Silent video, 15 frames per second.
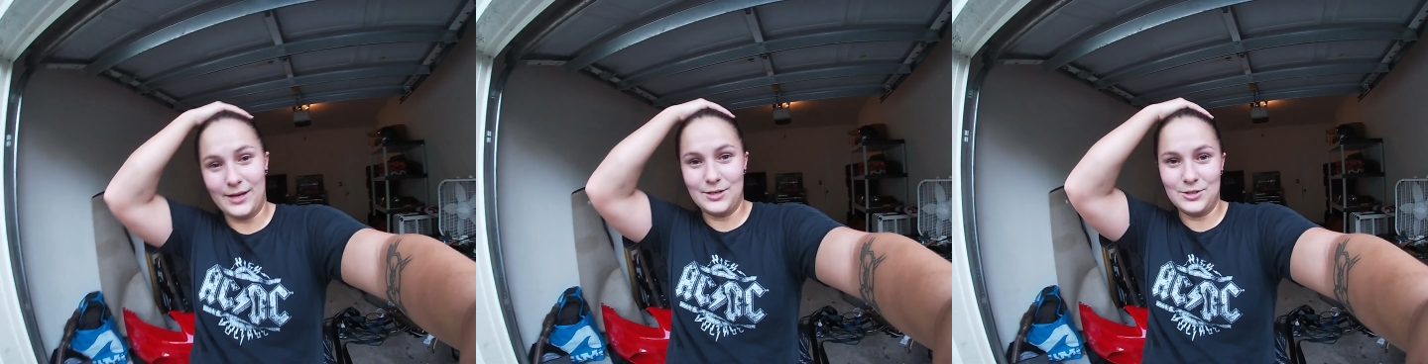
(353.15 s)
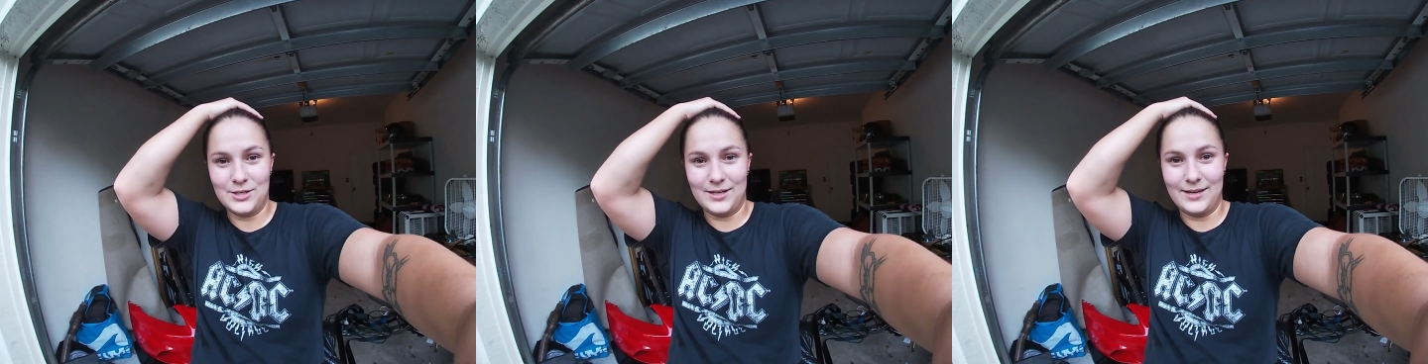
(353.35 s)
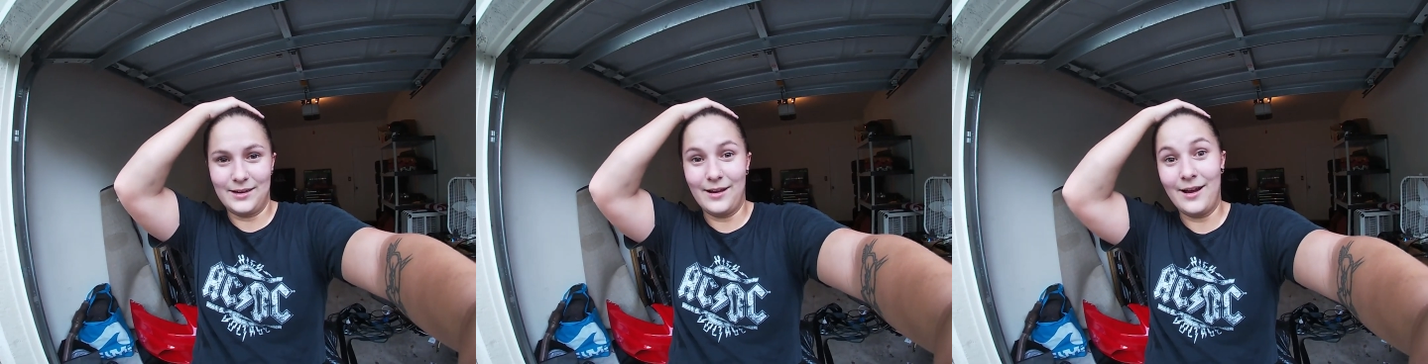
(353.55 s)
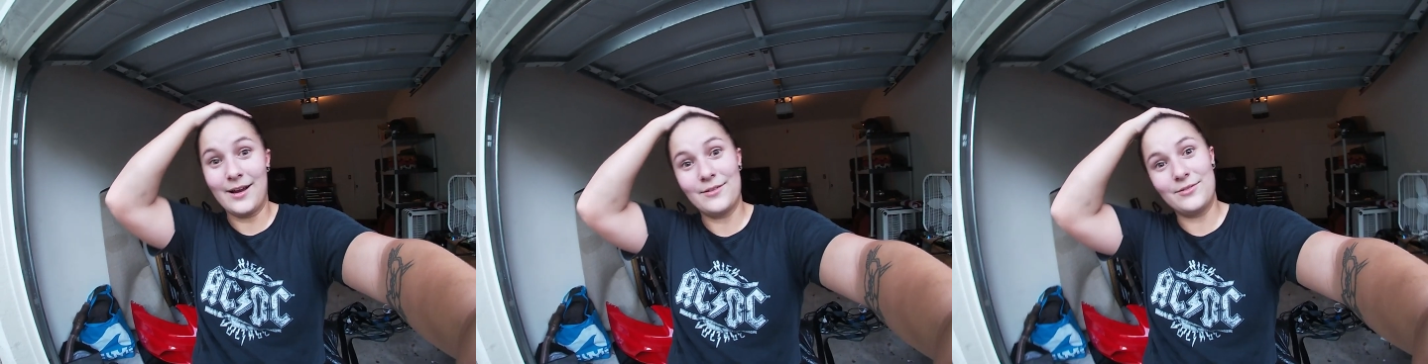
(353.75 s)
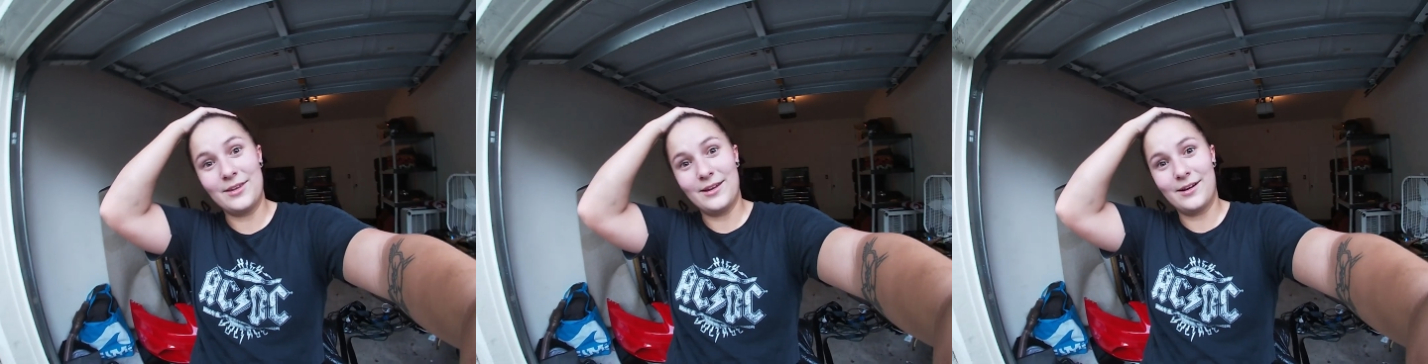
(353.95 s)
Hashtag
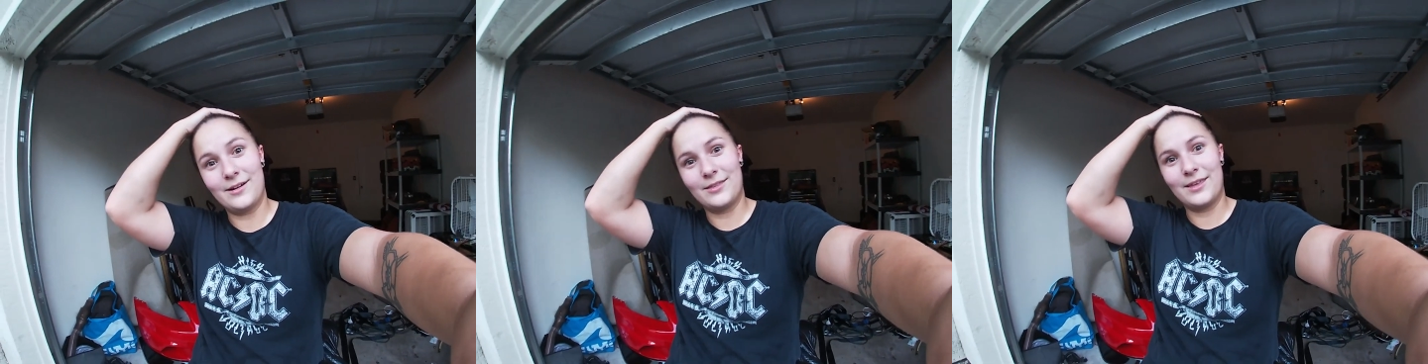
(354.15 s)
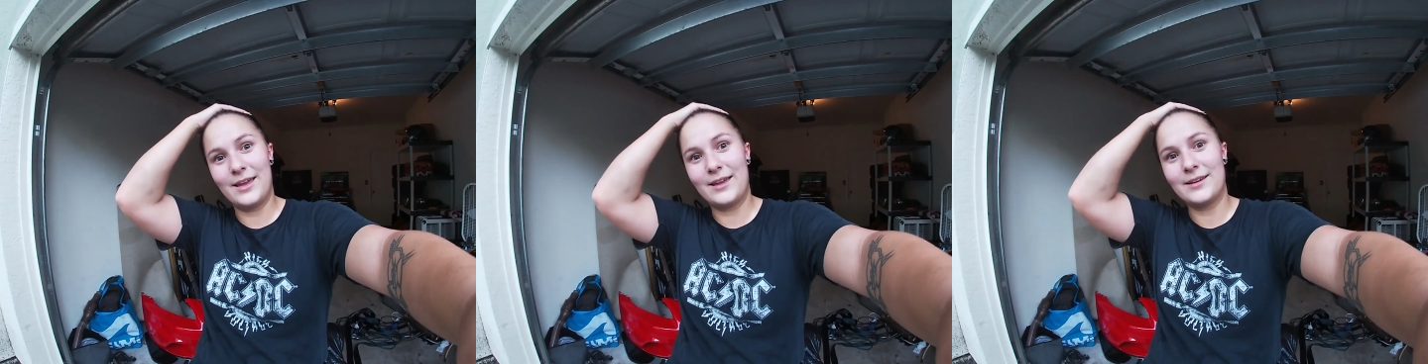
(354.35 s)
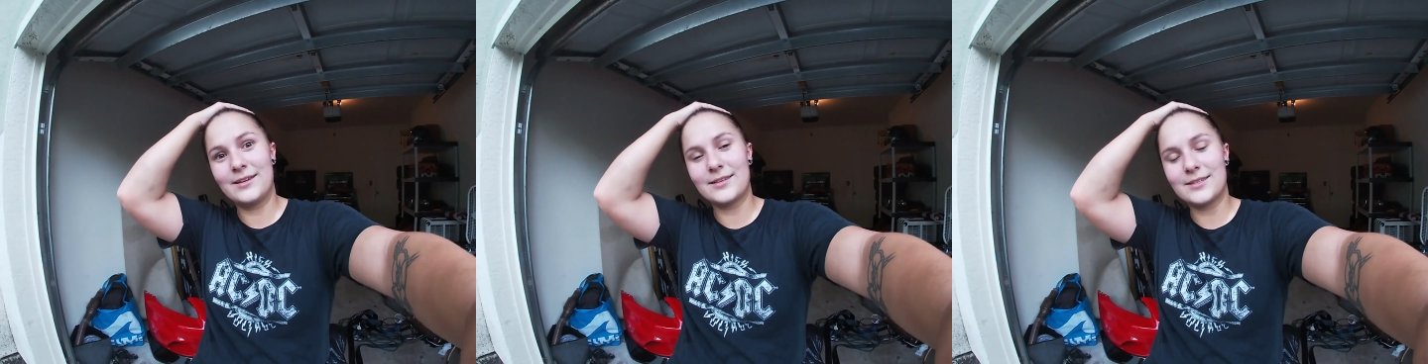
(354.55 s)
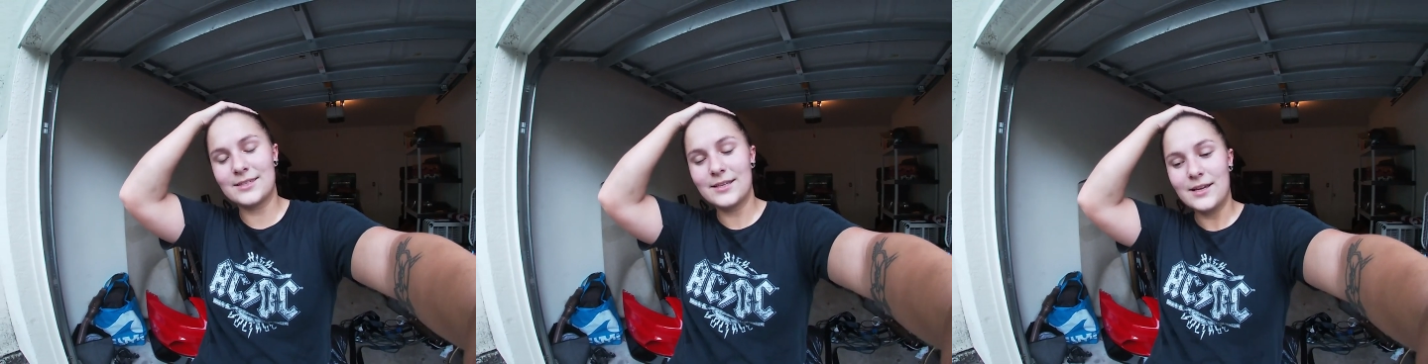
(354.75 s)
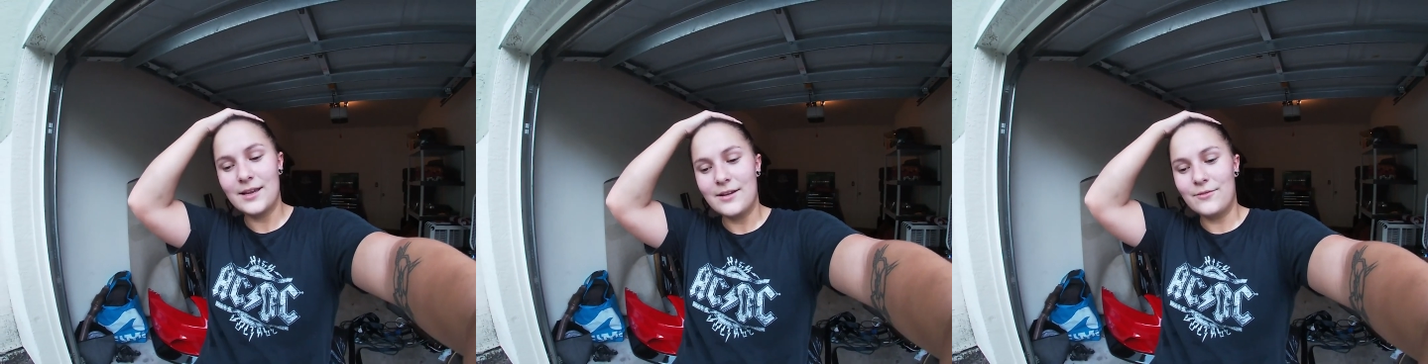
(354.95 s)
Javier,
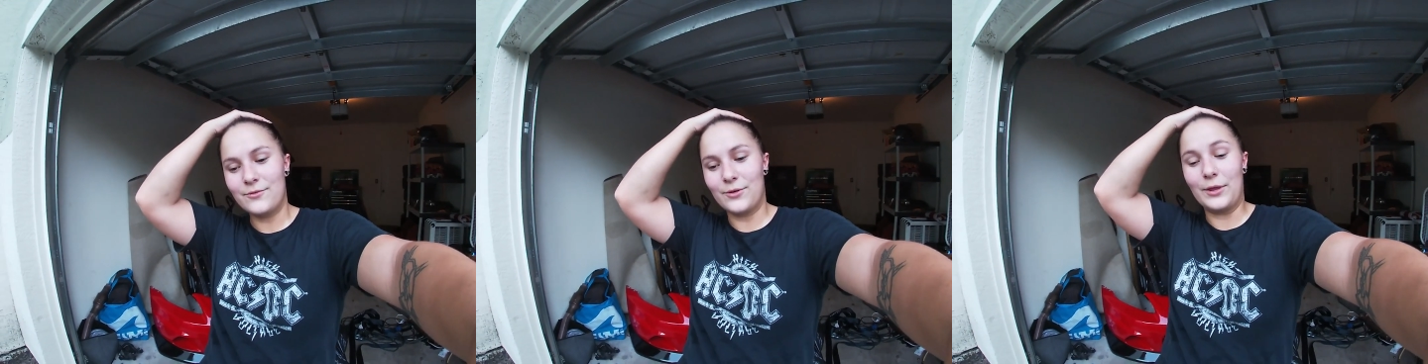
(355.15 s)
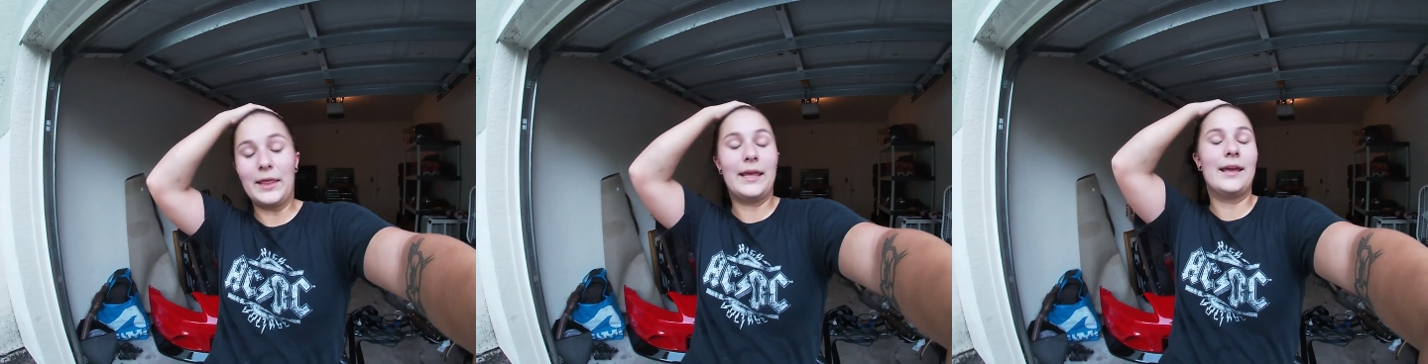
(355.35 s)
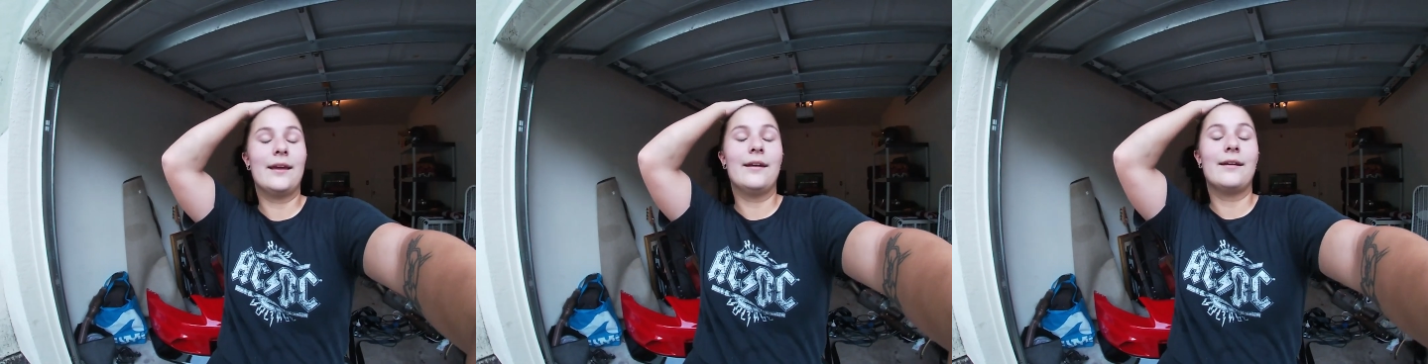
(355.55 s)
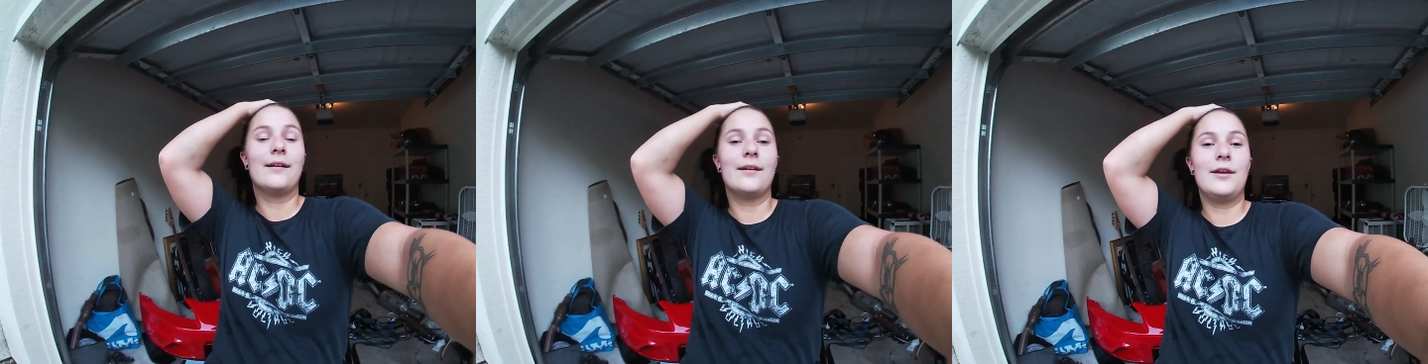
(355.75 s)
thanks for the,